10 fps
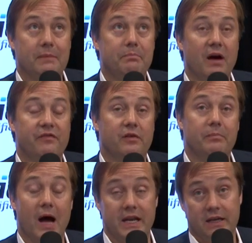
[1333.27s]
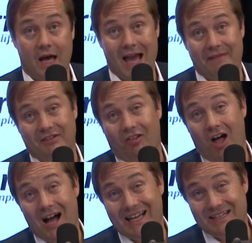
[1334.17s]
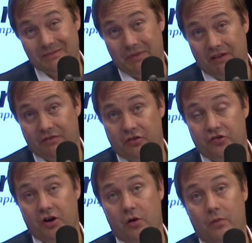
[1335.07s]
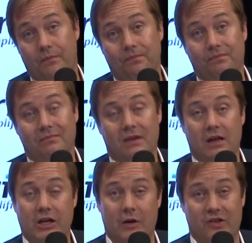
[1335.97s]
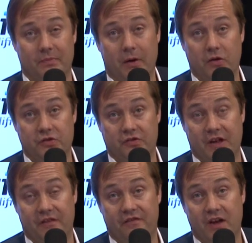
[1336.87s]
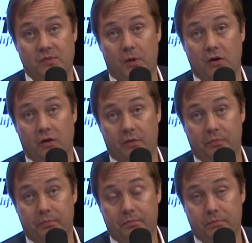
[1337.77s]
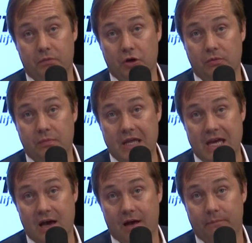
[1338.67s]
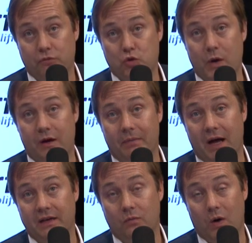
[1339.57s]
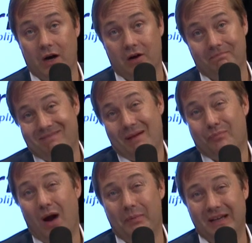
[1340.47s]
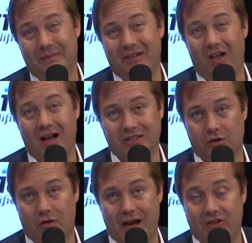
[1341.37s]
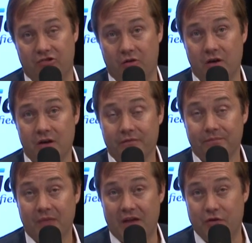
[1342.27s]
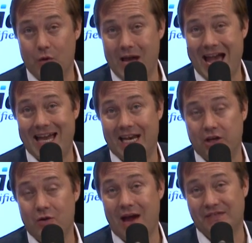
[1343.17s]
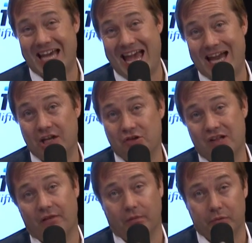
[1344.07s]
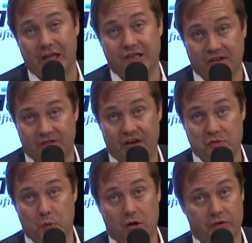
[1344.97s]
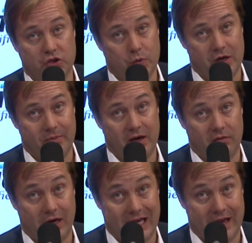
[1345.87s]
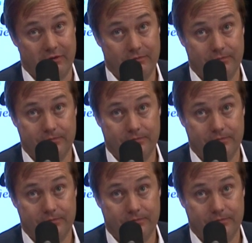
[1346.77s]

the buffer button, I have to log into Buffer. So, you know, as opposed to say the Facebook or the the, the um, Twitter button where I'm probably going to be logged in already. So if you add it, you have to add it. It's not replacing the Facebook or the Twitter button right now.